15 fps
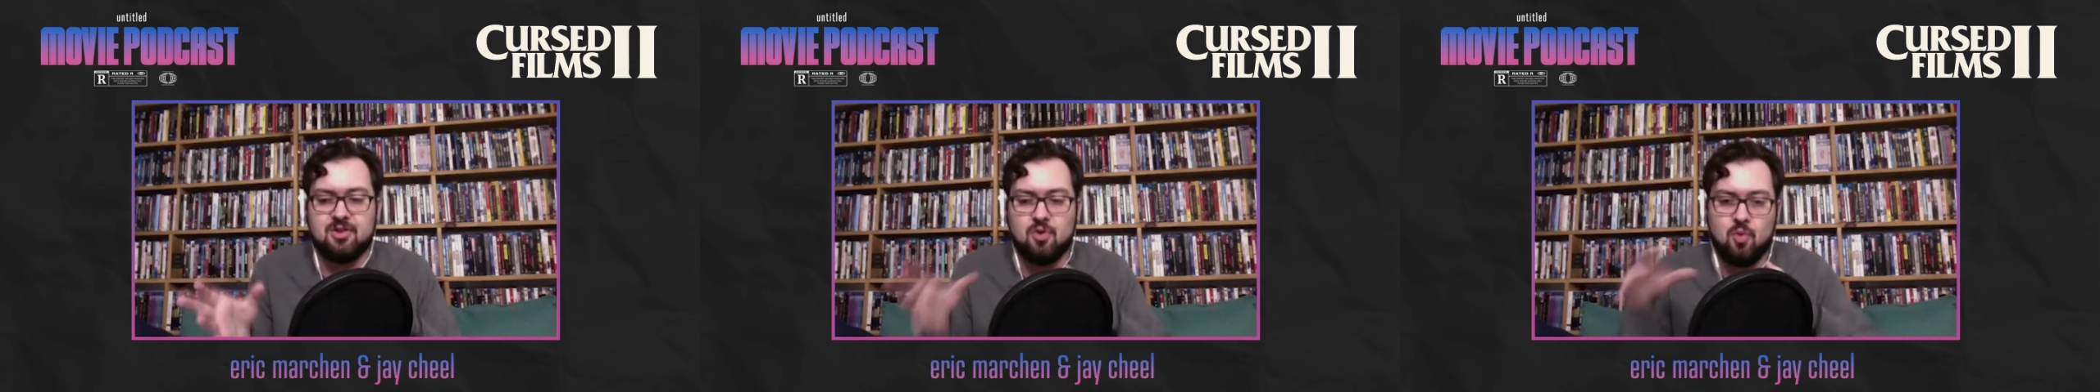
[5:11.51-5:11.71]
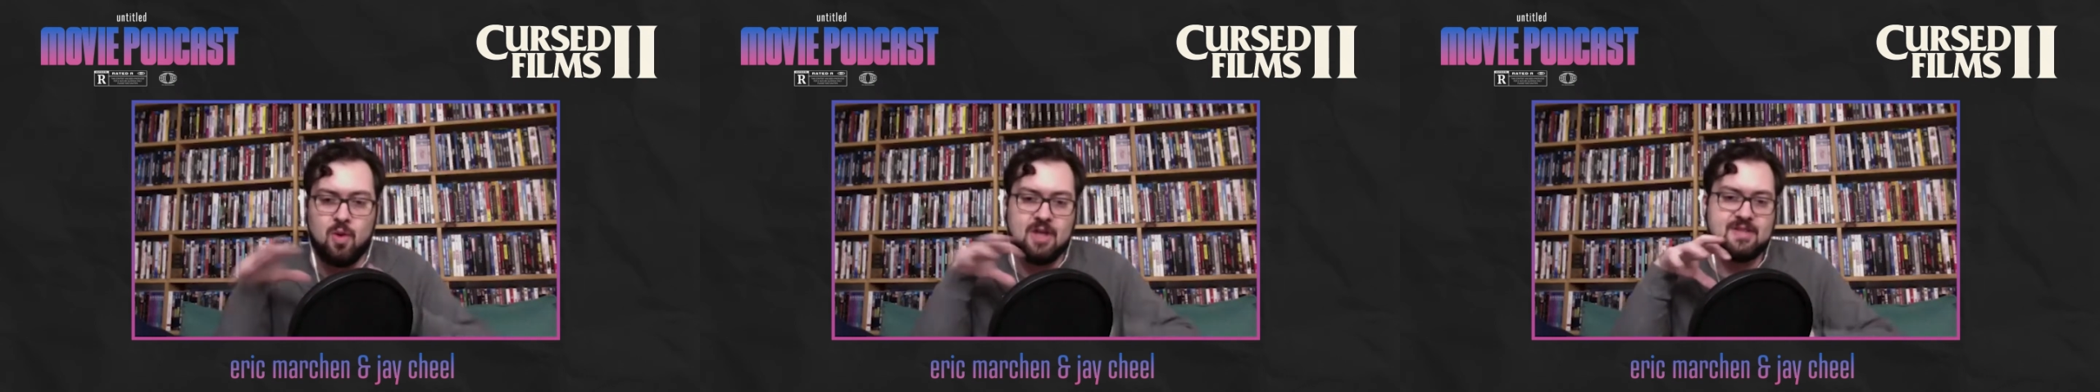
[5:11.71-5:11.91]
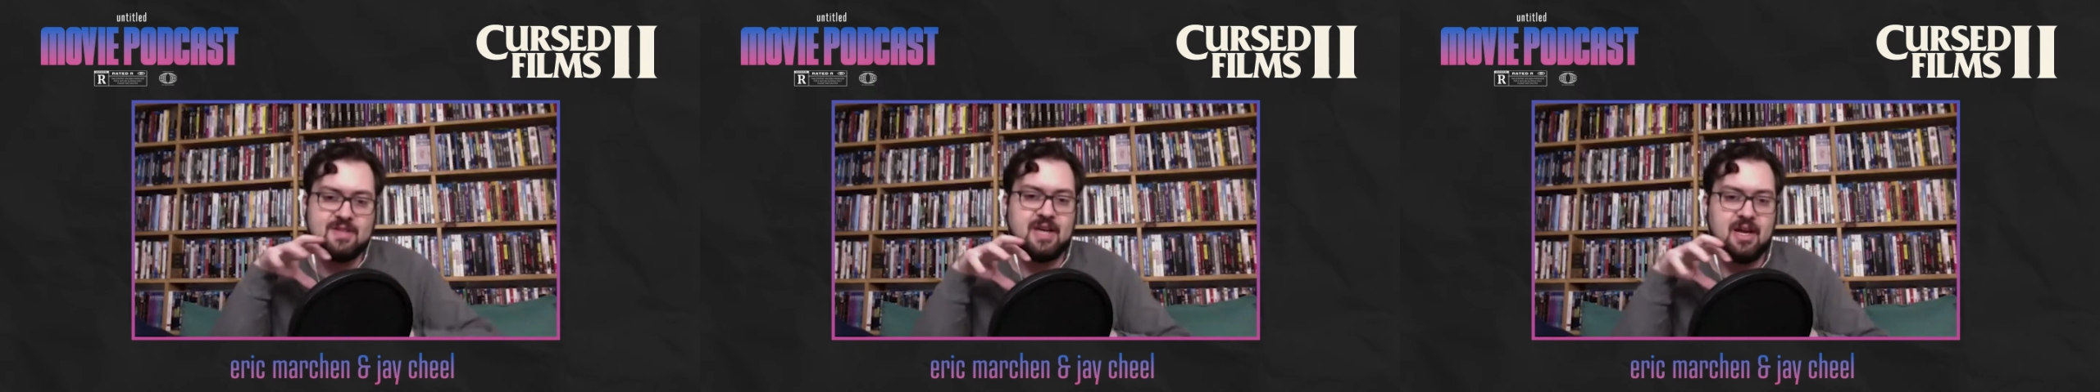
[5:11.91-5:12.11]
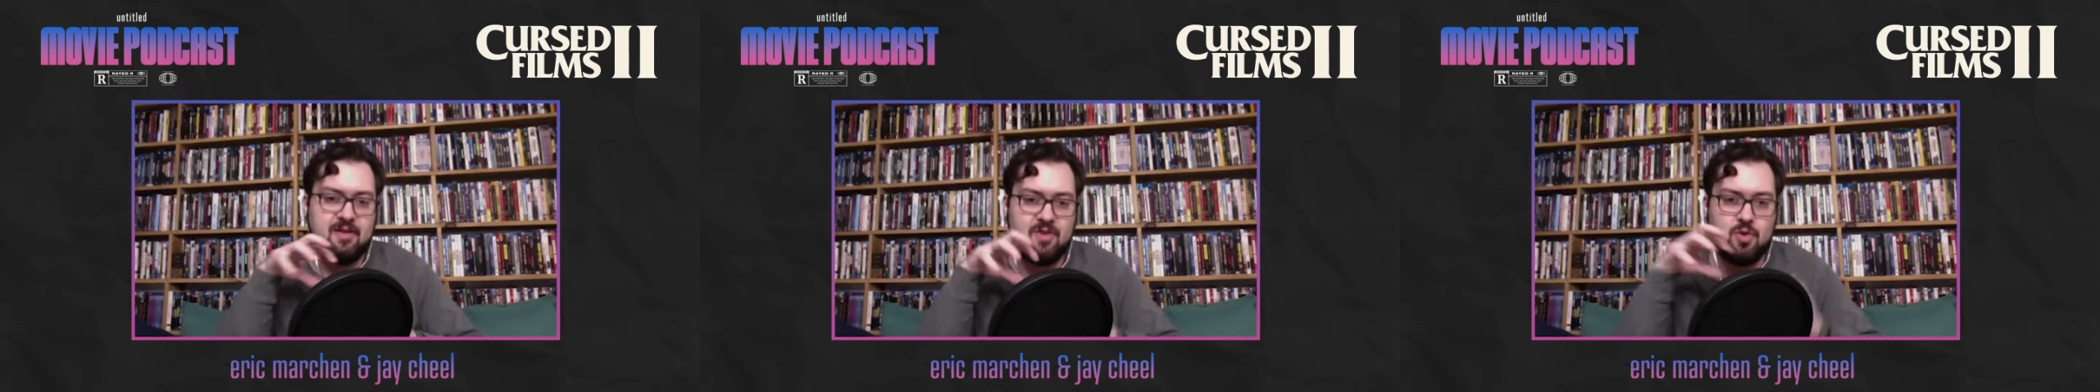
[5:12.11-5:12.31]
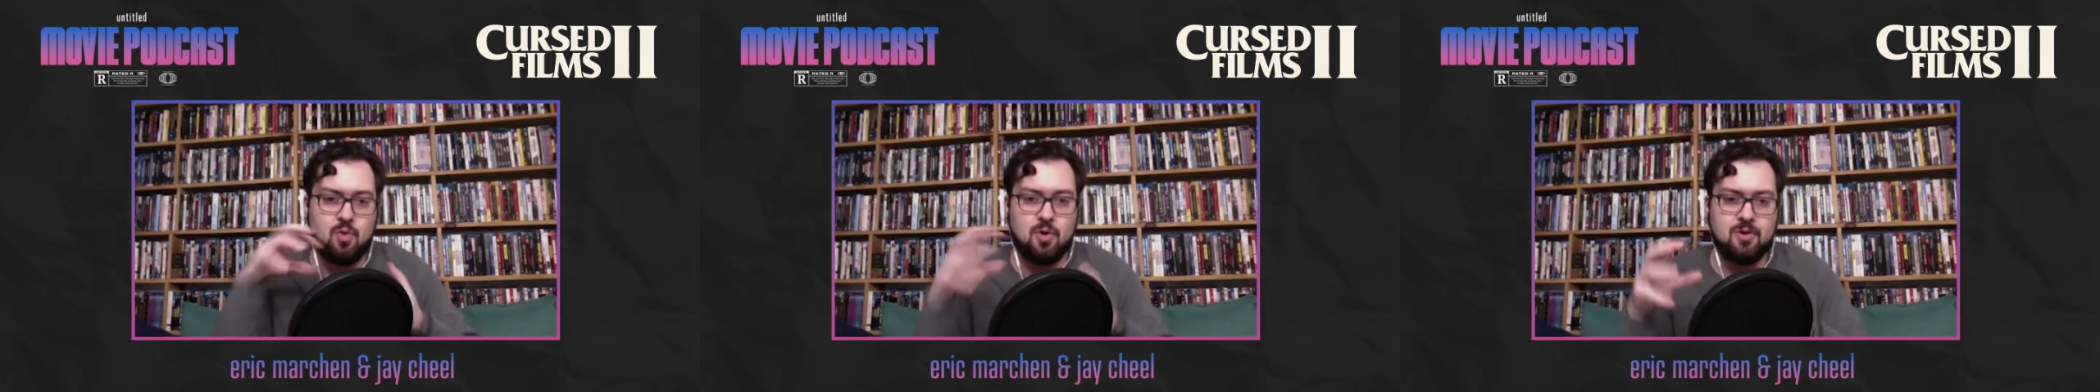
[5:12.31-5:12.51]
there was kind
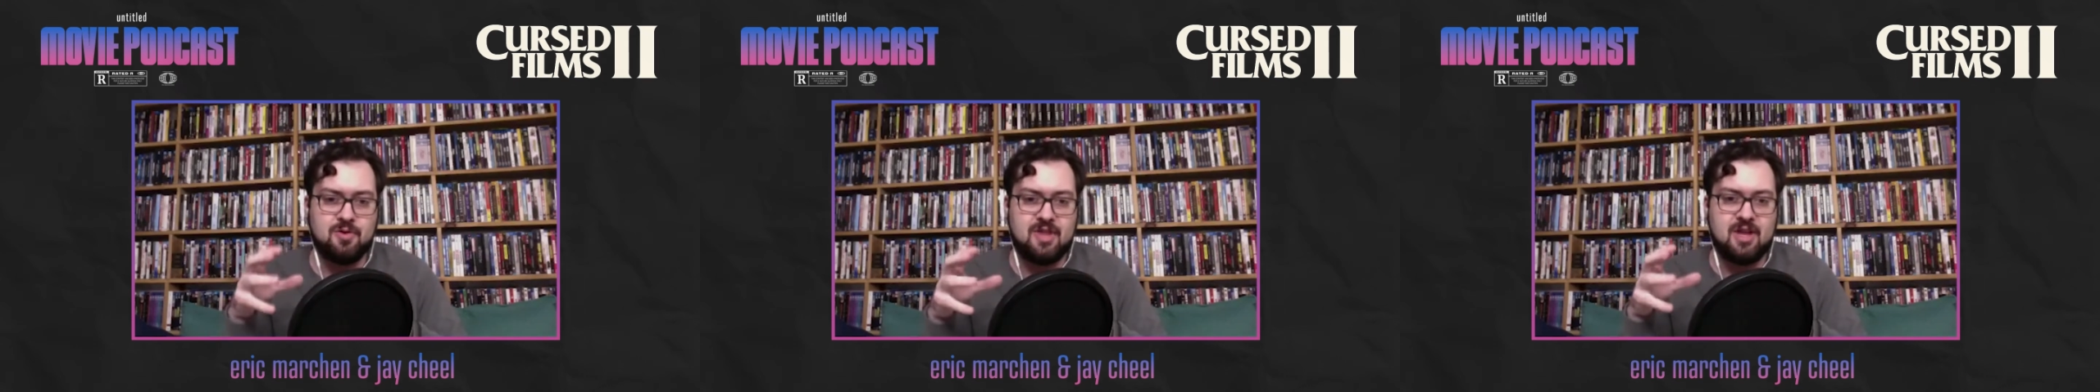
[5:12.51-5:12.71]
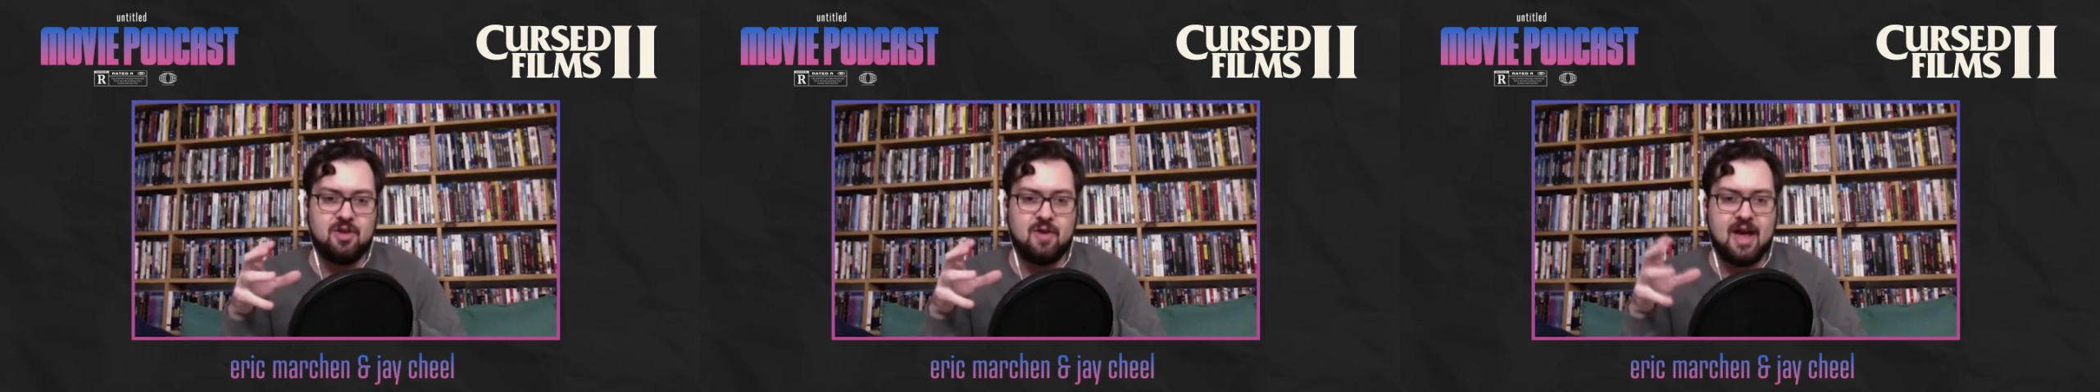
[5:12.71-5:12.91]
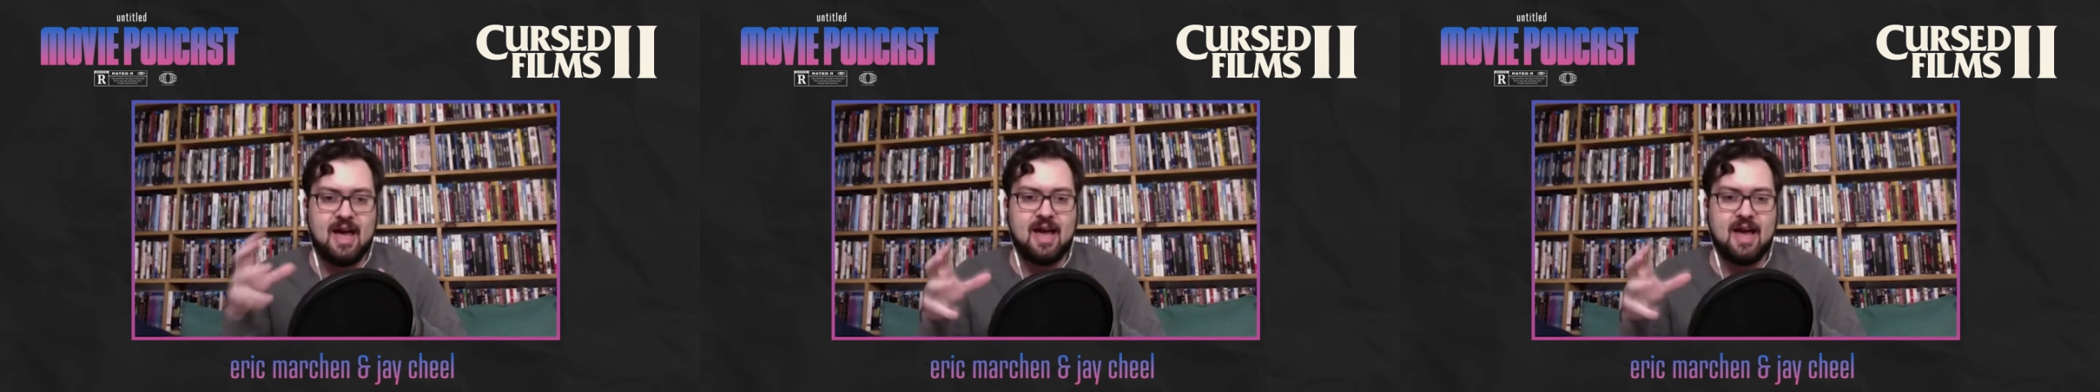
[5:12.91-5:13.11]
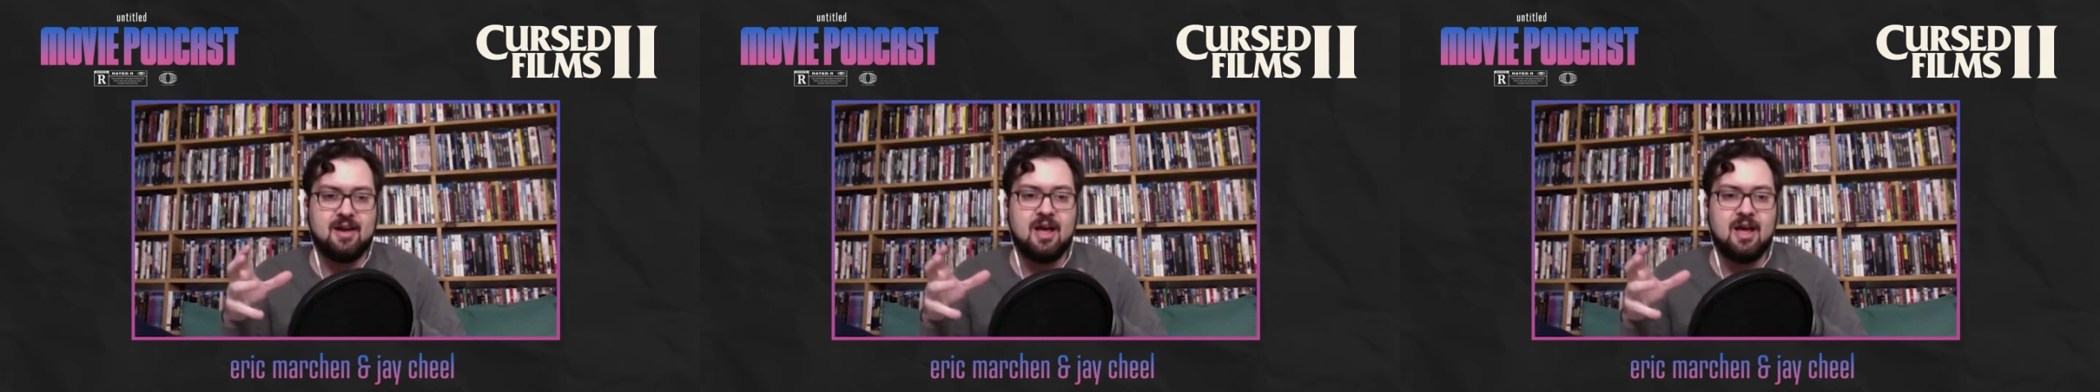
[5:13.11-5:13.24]
of an order that you had